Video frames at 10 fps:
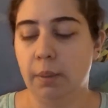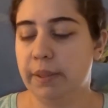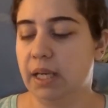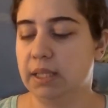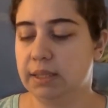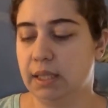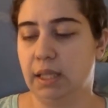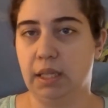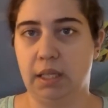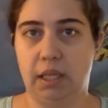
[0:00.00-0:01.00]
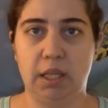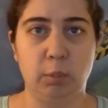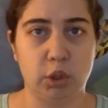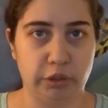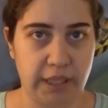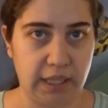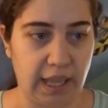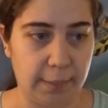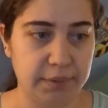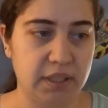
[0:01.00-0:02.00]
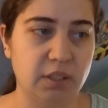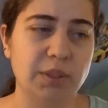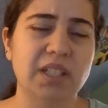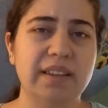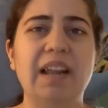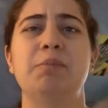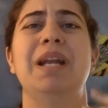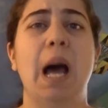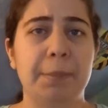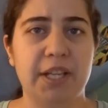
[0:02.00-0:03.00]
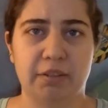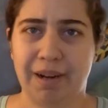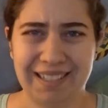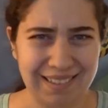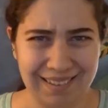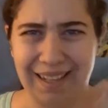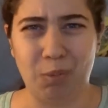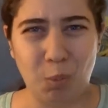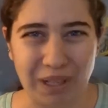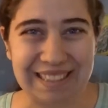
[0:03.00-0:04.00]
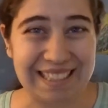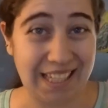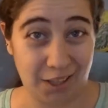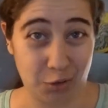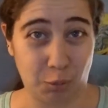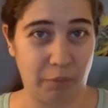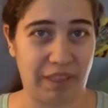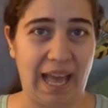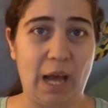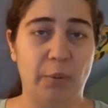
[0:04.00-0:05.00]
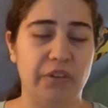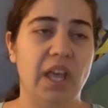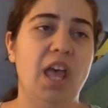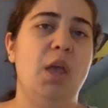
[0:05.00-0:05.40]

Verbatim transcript: because the keyboard tray collapsed. And so it's not that I haven't been up here, right? It's not that I wasn't in this room of the house.